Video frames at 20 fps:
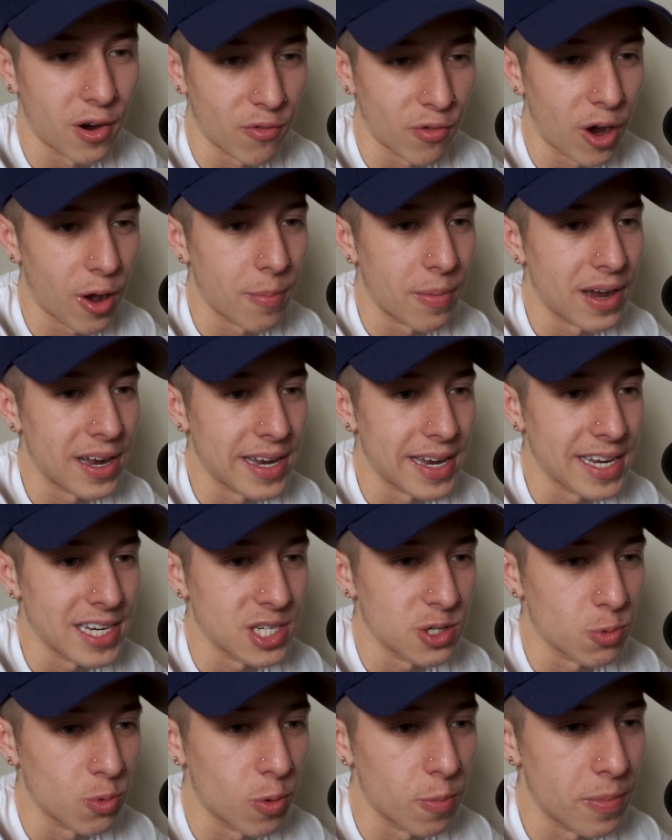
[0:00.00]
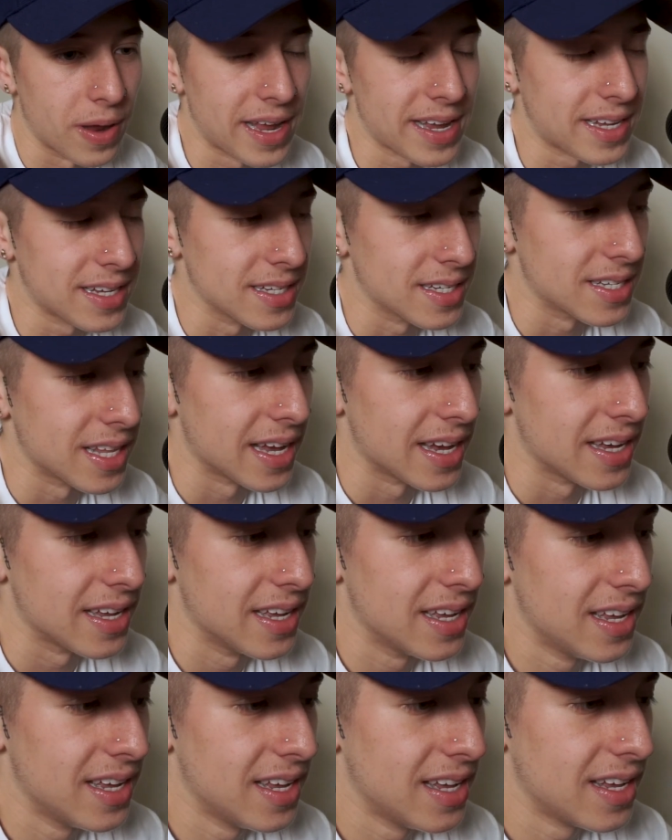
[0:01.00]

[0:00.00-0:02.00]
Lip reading: around my age will make, is that